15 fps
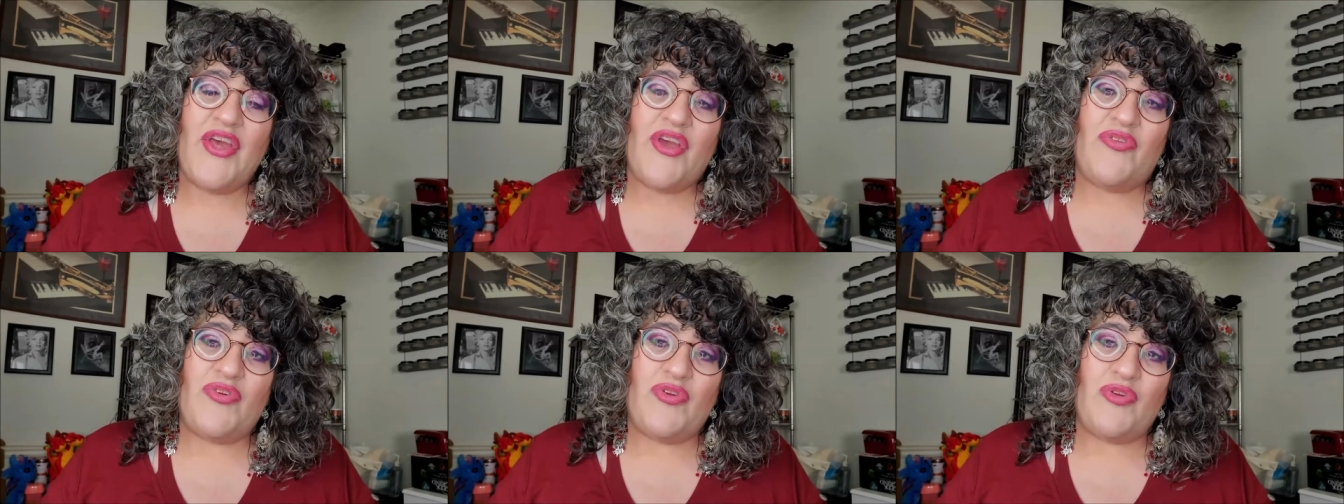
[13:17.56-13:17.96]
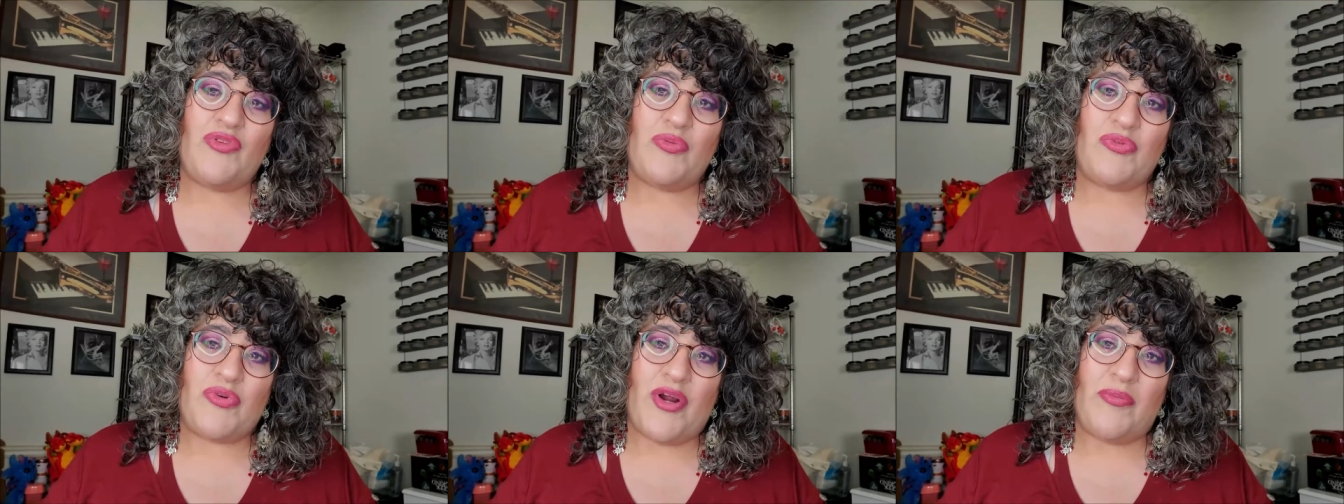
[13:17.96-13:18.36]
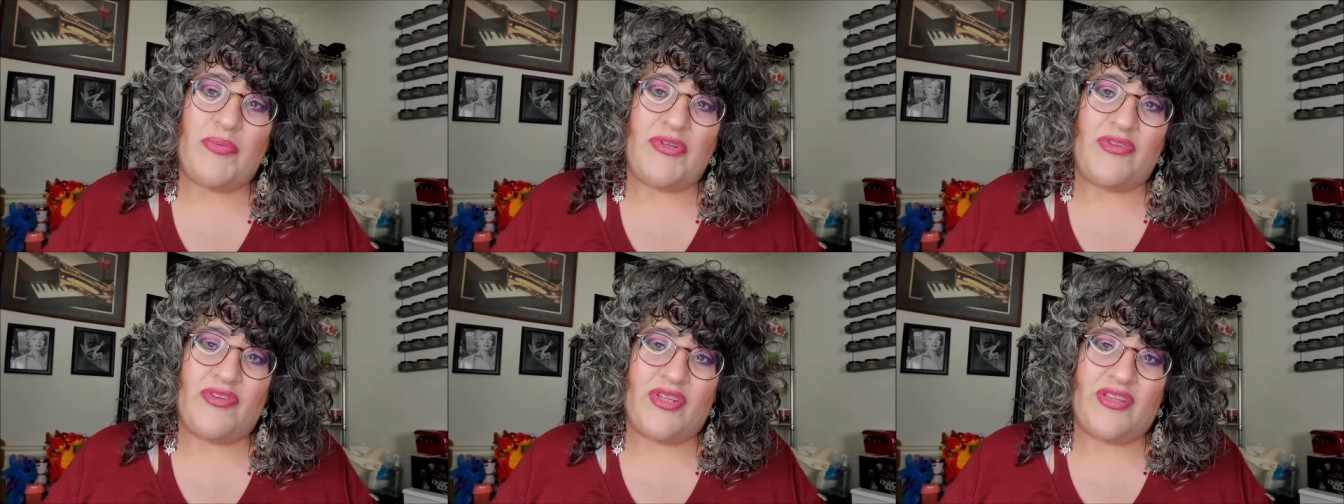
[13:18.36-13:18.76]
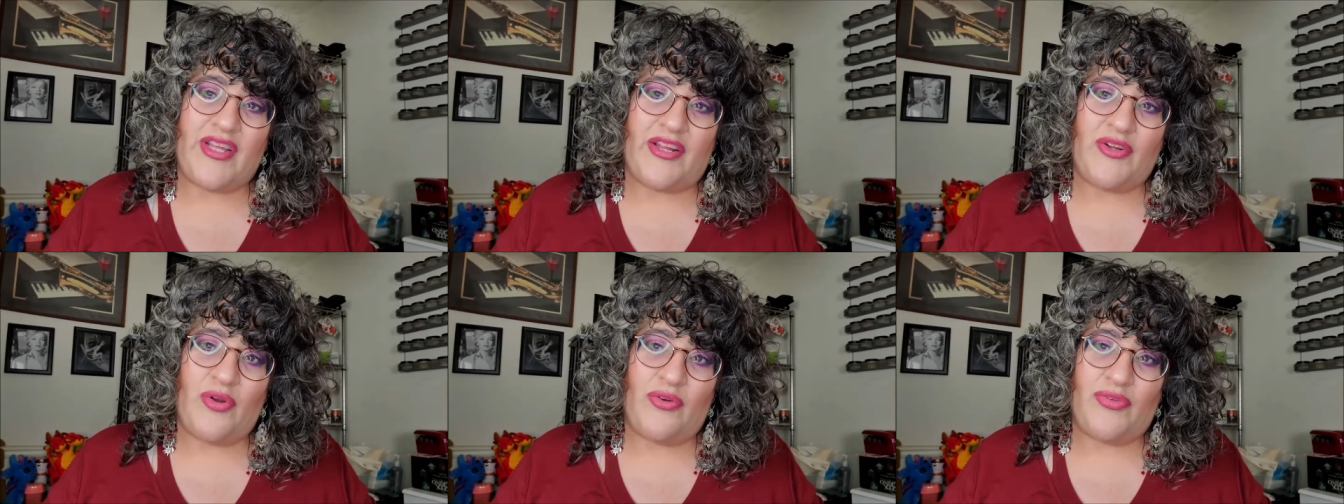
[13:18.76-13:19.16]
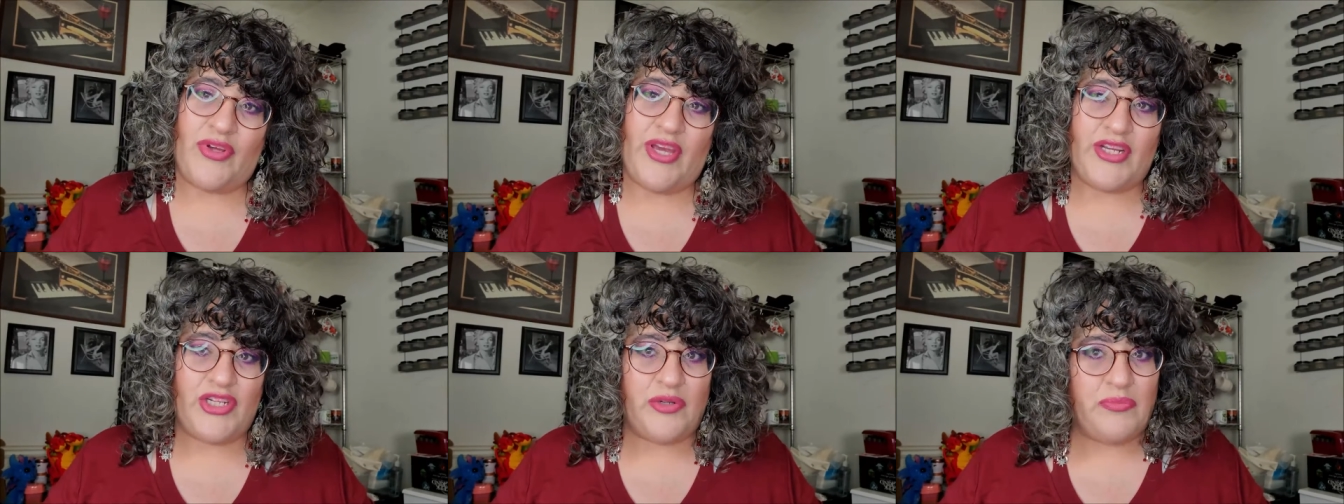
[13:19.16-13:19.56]
If you do subscribe, please hit that
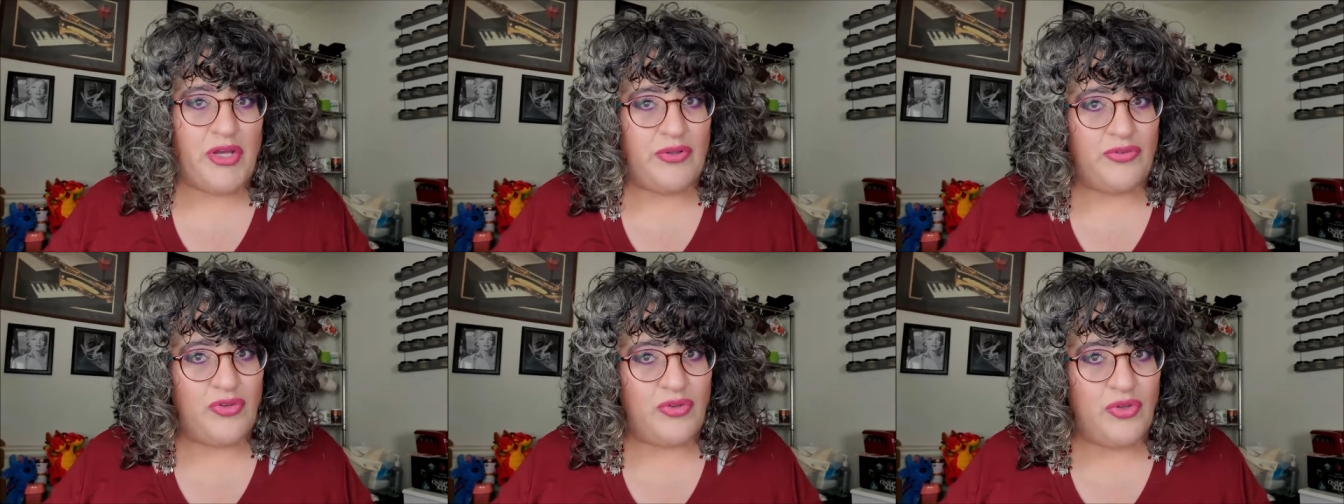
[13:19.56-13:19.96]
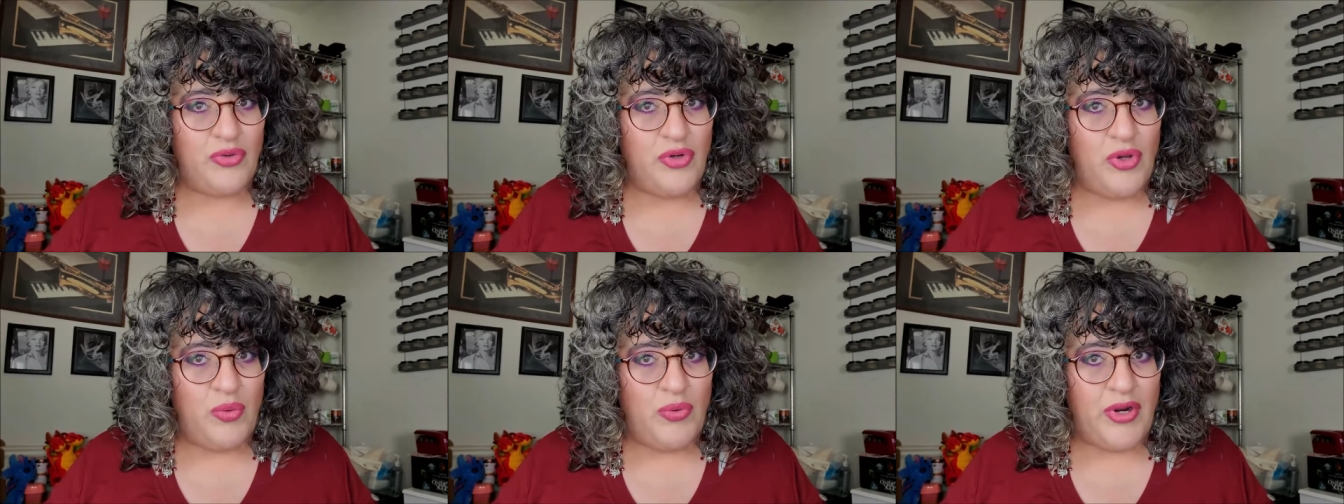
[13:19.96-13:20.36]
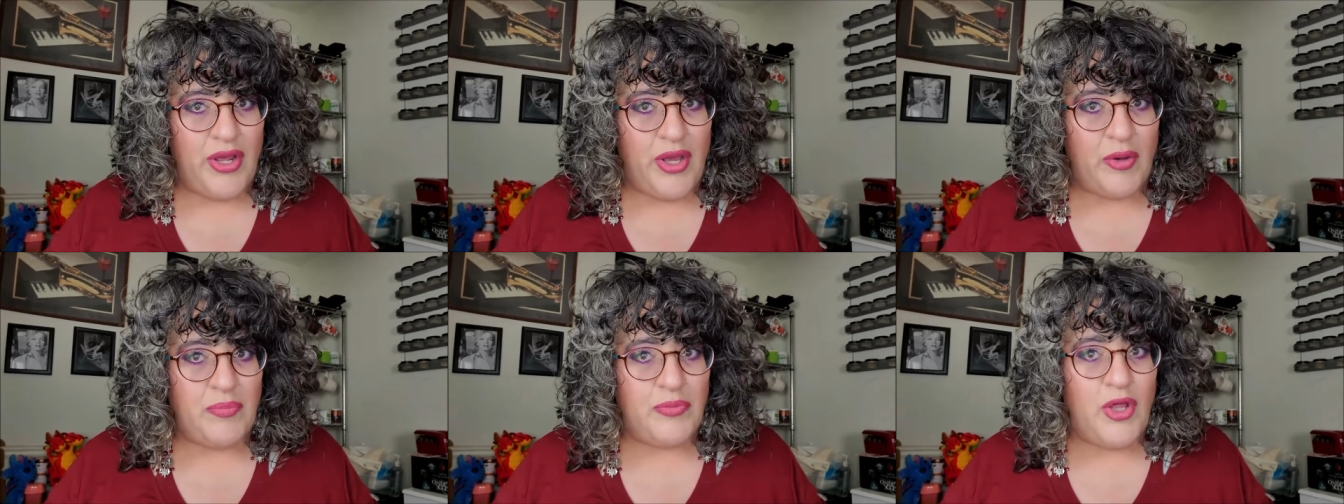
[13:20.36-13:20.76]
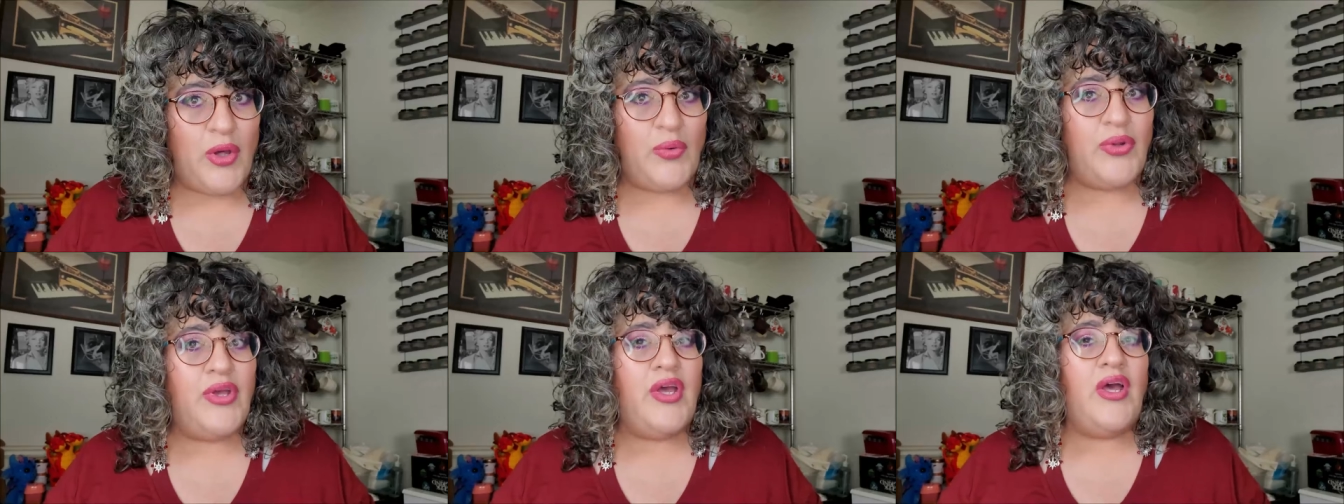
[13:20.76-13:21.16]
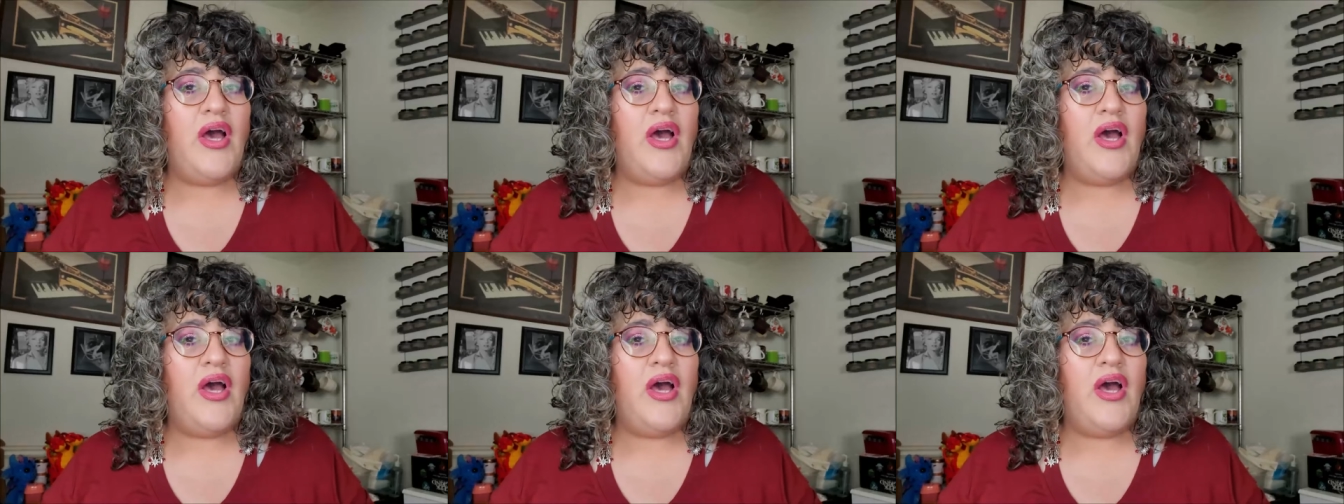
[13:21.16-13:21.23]
notification bell so you know when I upload.